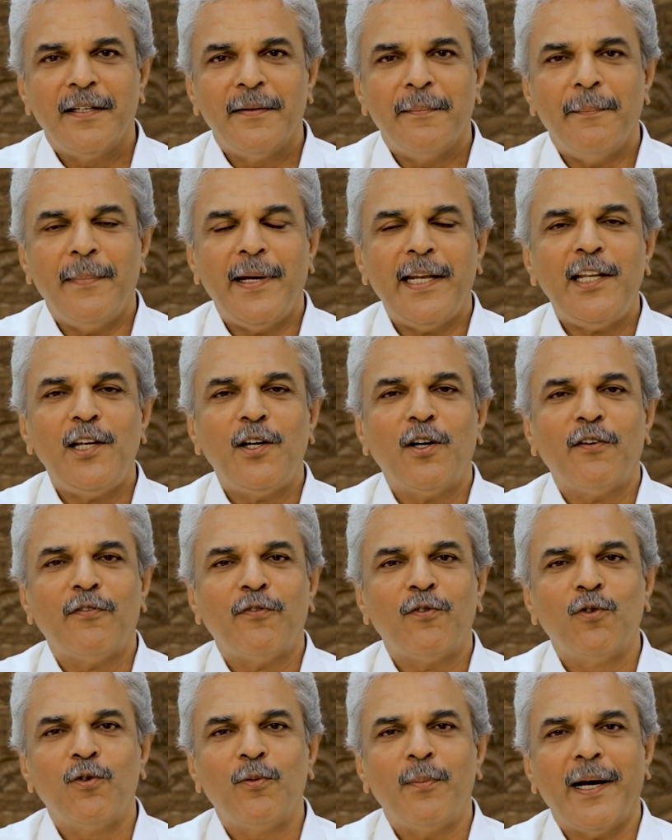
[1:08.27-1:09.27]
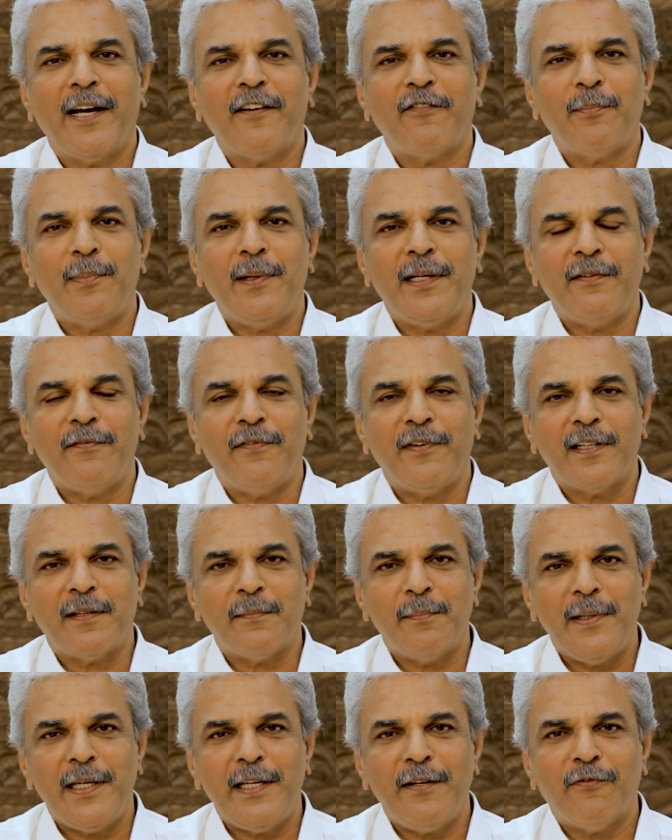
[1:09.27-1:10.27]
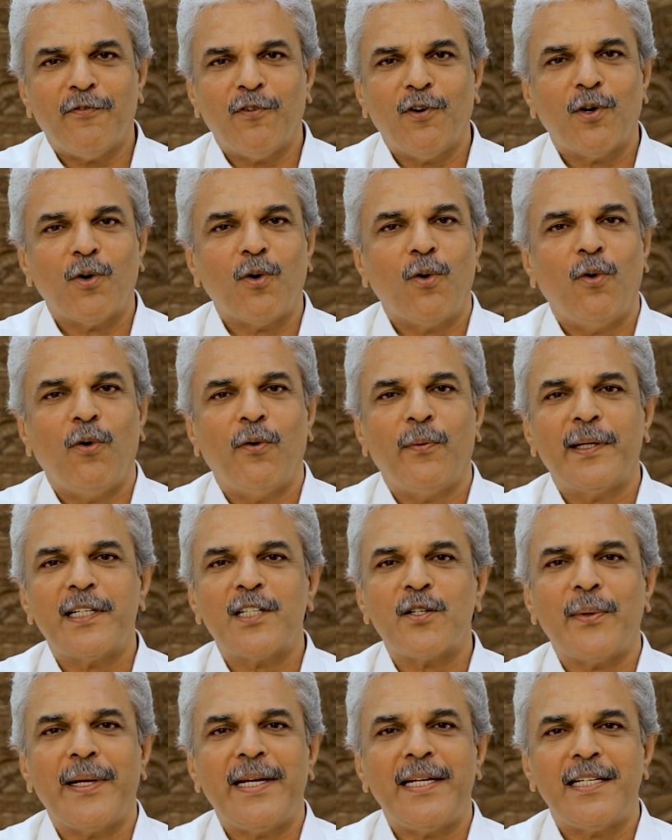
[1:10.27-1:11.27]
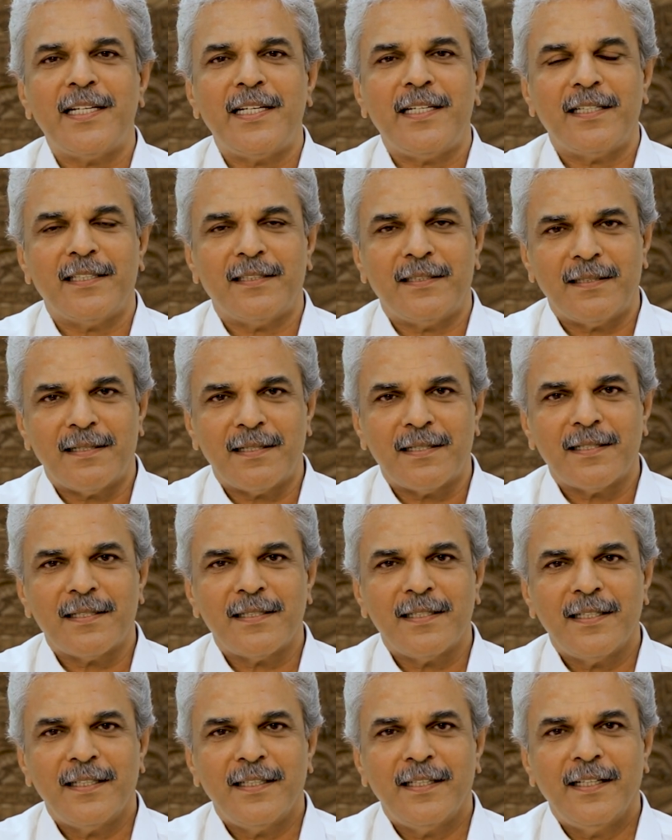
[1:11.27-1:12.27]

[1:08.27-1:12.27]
many of whom have been with me for over 20 years.